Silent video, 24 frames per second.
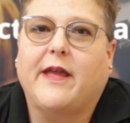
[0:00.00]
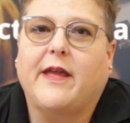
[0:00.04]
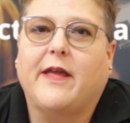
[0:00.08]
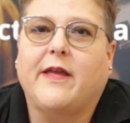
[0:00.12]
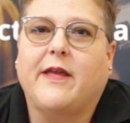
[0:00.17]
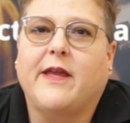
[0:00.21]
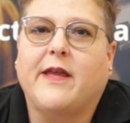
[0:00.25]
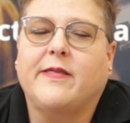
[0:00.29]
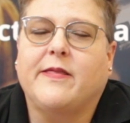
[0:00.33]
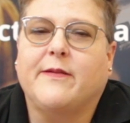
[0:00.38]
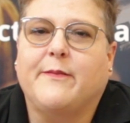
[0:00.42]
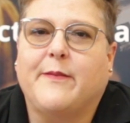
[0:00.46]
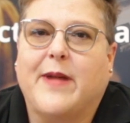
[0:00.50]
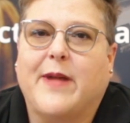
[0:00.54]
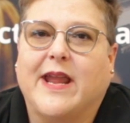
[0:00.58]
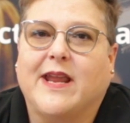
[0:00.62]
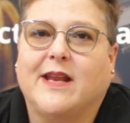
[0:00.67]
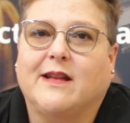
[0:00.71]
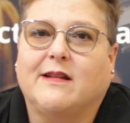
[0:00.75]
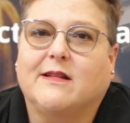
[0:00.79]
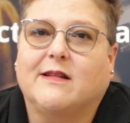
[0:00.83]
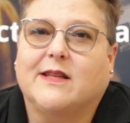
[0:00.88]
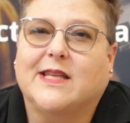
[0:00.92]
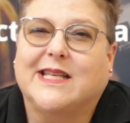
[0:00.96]
In the
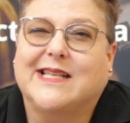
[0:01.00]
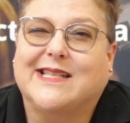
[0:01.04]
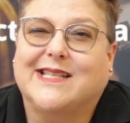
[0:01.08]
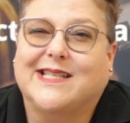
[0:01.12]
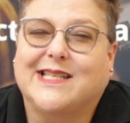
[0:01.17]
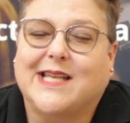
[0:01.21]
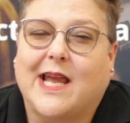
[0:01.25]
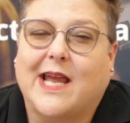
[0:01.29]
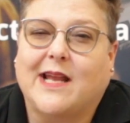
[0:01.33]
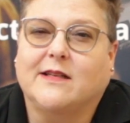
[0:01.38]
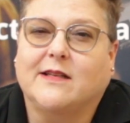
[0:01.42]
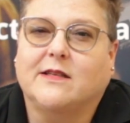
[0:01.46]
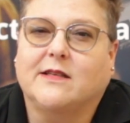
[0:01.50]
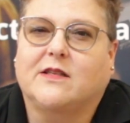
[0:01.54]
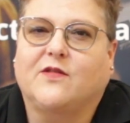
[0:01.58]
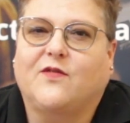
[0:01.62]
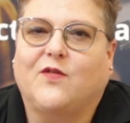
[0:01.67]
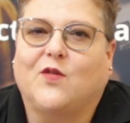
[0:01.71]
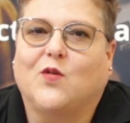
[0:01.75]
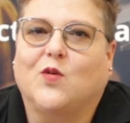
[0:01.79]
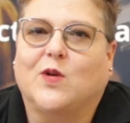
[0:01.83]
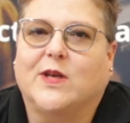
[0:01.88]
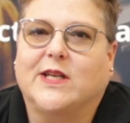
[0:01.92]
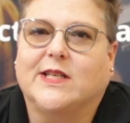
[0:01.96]
main, this tends to
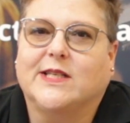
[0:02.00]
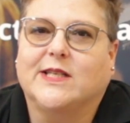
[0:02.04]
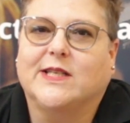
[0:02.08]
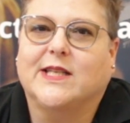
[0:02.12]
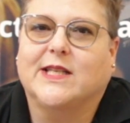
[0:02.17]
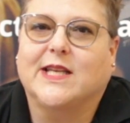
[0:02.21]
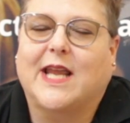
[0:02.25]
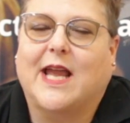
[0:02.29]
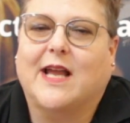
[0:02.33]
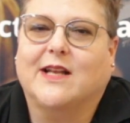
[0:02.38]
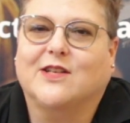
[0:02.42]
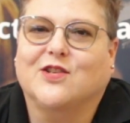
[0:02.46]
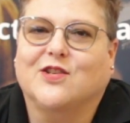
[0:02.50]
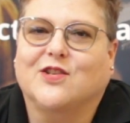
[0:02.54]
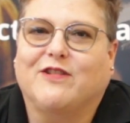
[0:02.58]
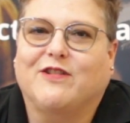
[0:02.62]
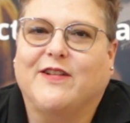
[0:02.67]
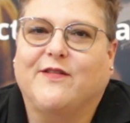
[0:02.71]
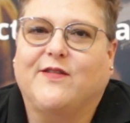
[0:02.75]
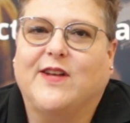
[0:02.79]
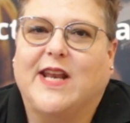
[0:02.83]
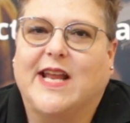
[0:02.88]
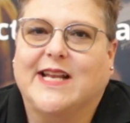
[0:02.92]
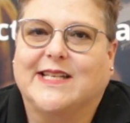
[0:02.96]
fall into the category
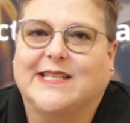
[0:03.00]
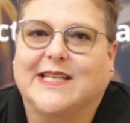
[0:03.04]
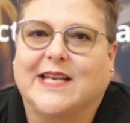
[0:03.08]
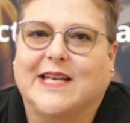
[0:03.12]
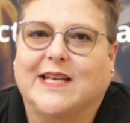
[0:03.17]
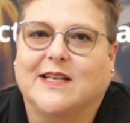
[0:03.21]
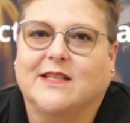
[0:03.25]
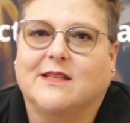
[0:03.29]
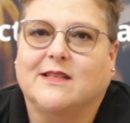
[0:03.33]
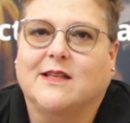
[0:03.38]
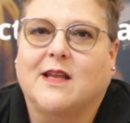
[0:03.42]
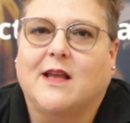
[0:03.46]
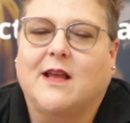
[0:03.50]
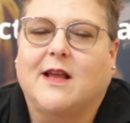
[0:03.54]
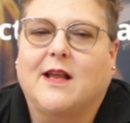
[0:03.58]
of lettings.